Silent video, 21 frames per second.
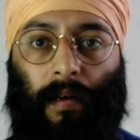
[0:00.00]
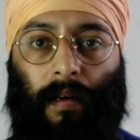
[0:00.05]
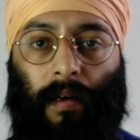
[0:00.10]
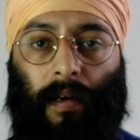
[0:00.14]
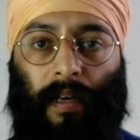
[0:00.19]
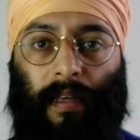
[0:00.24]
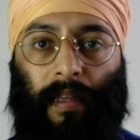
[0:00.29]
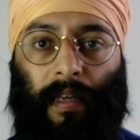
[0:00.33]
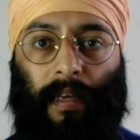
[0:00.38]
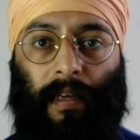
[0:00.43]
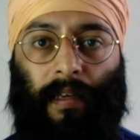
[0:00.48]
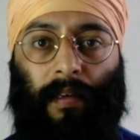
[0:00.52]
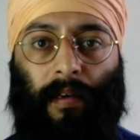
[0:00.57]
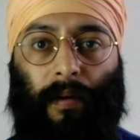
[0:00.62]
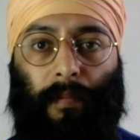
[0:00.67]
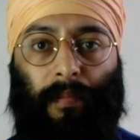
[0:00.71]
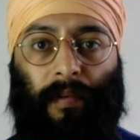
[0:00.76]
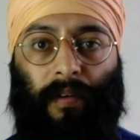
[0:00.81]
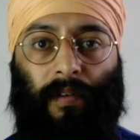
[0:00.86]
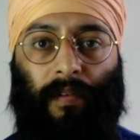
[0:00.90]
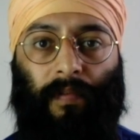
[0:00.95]
Hi there, I'm
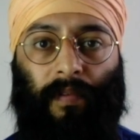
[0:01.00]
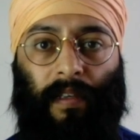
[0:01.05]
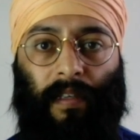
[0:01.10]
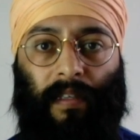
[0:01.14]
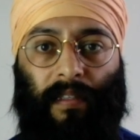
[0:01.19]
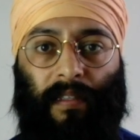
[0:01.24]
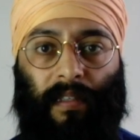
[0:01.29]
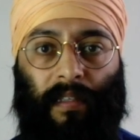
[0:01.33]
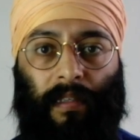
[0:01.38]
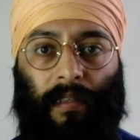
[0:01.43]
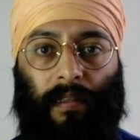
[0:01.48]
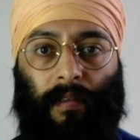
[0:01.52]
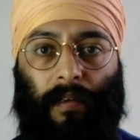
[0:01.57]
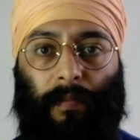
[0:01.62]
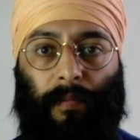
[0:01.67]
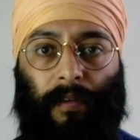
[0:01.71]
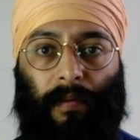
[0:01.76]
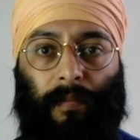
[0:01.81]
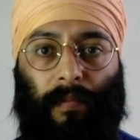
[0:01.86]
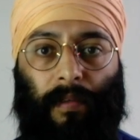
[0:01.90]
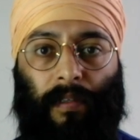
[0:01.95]
Miranveer Singh, I'm
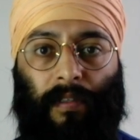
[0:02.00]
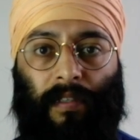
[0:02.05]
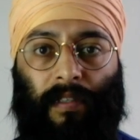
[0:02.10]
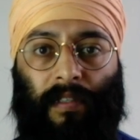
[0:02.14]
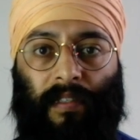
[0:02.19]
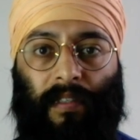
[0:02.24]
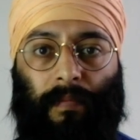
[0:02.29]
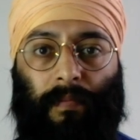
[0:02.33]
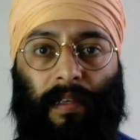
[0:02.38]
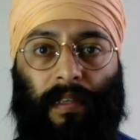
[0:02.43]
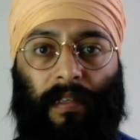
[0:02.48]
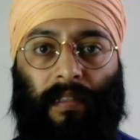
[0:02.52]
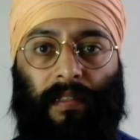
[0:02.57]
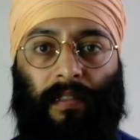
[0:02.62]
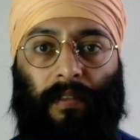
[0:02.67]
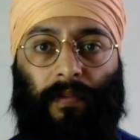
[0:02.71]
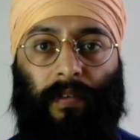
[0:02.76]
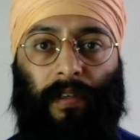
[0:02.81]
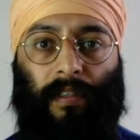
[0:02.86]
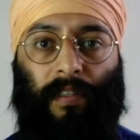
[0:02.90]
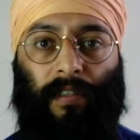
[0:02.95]
an emergency medicine
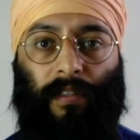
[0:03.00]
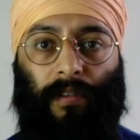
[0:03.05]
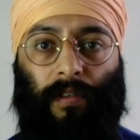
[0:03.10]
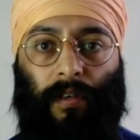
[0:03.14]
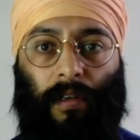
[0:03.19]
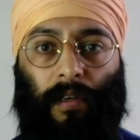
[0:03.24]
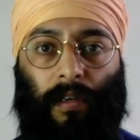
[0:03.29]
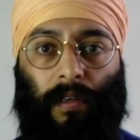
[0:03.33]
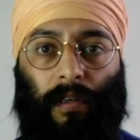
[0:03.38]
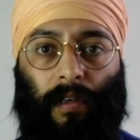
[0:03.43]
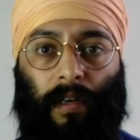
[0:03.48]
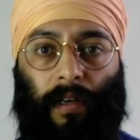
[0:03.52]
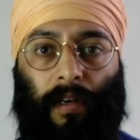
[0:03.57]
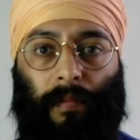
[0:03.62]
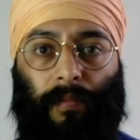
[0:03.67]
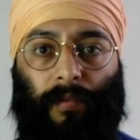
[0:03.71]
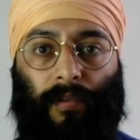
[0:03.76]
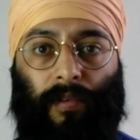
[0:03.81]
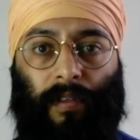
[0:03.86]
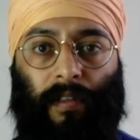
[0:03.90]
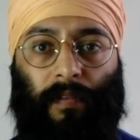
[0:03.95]
registrar, and I'm
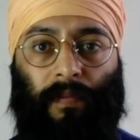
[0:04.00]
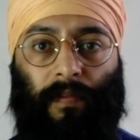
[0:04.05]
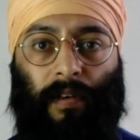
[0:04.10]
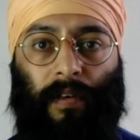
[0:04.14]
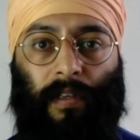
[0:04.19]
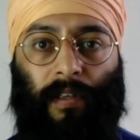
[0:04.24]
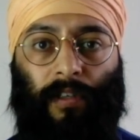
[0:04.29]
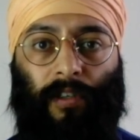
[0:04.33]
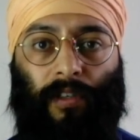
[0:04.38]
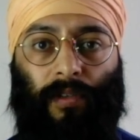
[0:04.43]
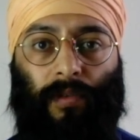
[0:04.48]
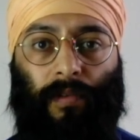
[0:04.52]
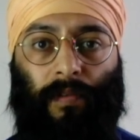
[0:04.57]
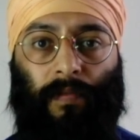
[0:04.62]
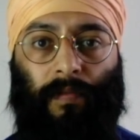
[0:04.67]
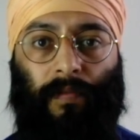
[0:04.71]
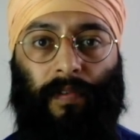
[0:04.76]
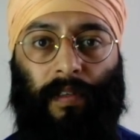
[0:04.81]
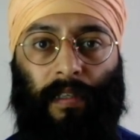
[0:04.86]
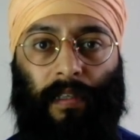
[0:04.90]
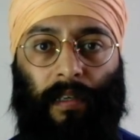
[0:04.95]
doing a very short
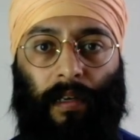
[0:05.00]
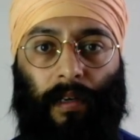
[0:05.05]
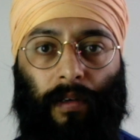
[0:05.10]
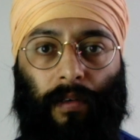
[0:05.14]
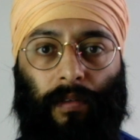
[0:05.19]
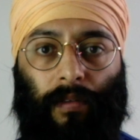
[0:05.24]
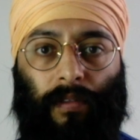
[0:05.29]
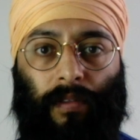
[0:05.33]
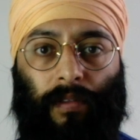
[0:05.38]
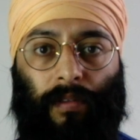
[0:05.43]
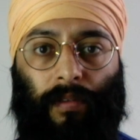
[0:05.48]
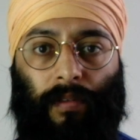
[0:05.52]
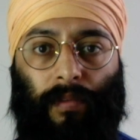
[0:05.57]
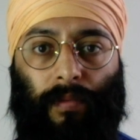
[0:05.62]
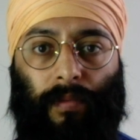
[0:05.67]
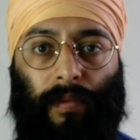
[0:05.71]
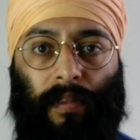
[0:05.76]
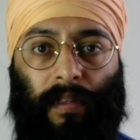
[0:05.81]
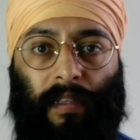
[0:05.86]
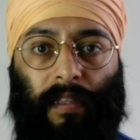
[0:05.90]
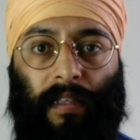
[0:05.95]
video to do
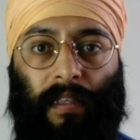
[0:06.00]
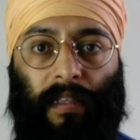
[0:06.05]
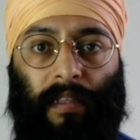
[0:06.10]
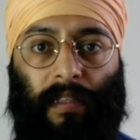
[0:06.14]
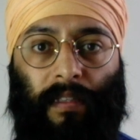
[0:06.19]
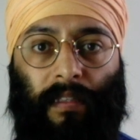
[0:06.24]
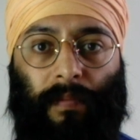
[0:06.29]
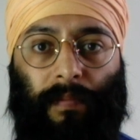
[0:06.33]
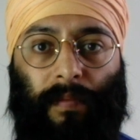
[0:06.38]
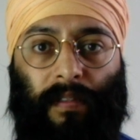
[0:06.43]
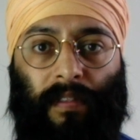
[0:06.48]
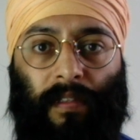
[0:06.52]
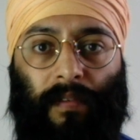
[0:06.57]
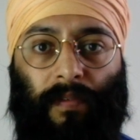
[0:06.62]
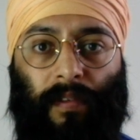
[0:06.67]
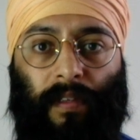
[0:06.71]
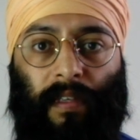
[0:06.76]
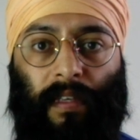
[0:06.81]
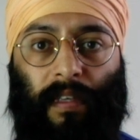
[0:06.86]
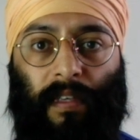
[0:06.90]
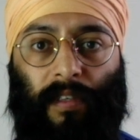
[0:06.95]
with the
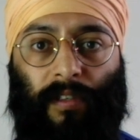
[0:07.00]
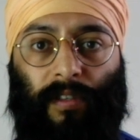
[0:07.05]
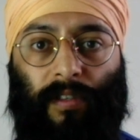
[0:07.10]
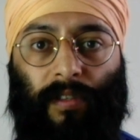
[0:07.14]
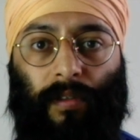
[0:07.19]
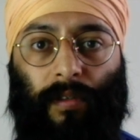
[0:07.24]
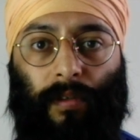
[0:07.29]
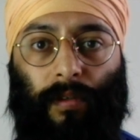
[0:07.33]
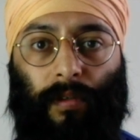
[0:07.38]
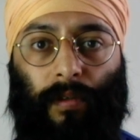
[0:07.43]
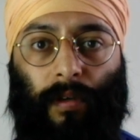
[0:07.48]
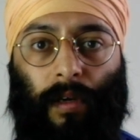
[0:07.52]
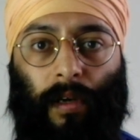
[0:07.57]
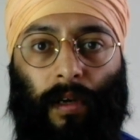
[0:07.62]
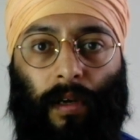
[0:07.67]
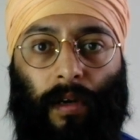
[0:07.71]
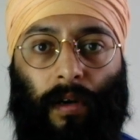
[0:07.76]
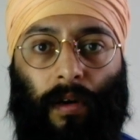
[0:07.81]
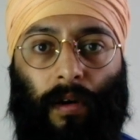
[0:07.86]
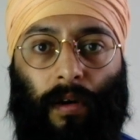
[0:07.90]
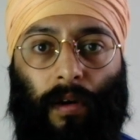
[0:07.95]
specific issue
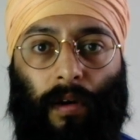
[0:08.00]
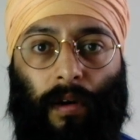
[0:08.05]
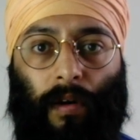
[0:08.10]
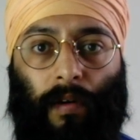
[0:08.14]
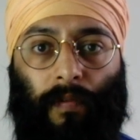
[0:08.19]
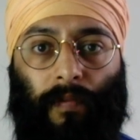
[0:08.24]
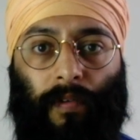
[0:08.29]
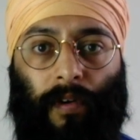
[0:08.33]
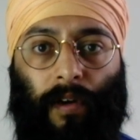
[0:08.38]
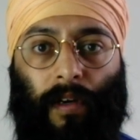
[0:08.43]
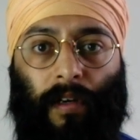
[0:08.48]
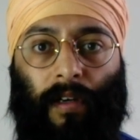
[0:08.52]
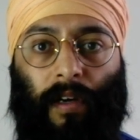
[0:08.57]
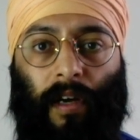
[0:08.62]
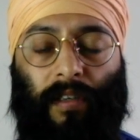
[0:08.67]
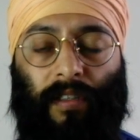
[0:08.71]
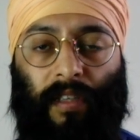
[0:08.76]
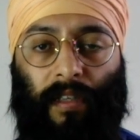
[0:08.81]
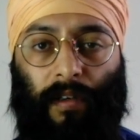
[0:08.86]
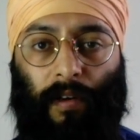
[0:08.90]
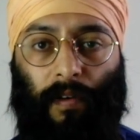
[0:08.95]
of
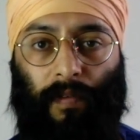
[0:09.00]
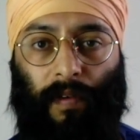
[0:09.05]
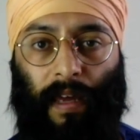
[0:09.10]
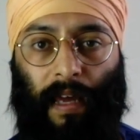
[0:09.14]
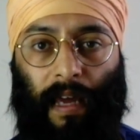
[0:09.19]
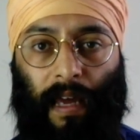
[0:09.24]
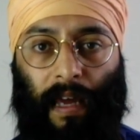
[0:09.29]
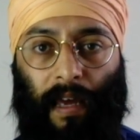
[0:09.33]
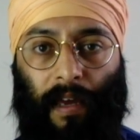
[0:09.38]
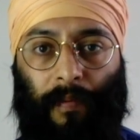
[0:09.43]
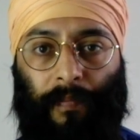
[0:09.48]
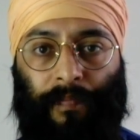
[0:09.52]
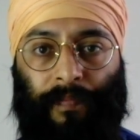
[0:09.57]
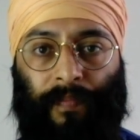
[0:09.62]
cutting of hair